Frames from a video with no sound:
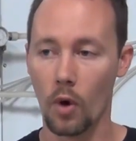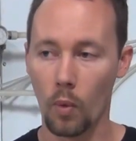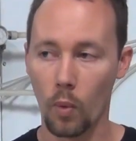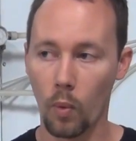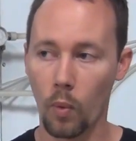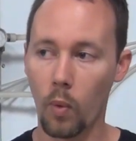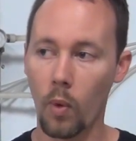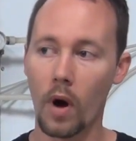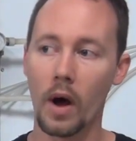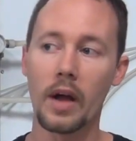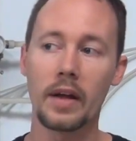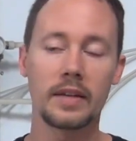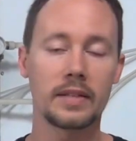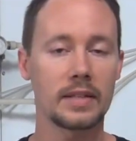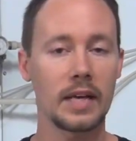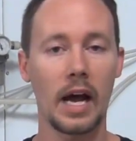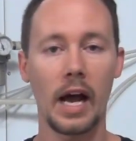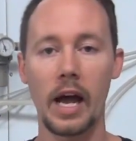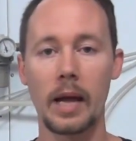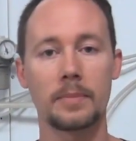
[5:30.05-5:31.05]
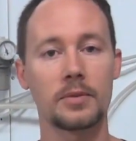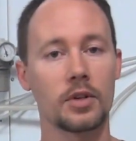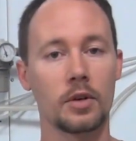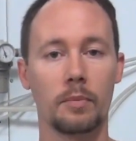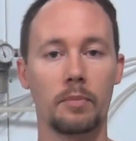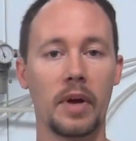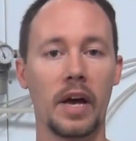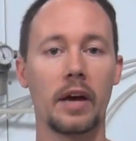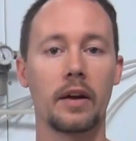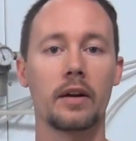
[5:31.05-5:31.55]
what types
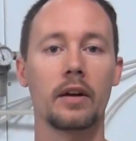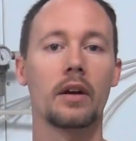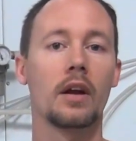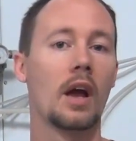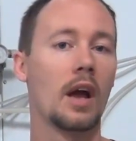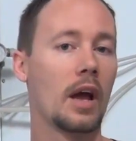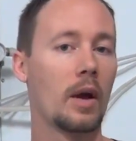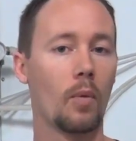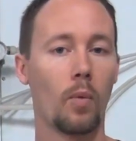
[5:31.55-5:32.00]
are better,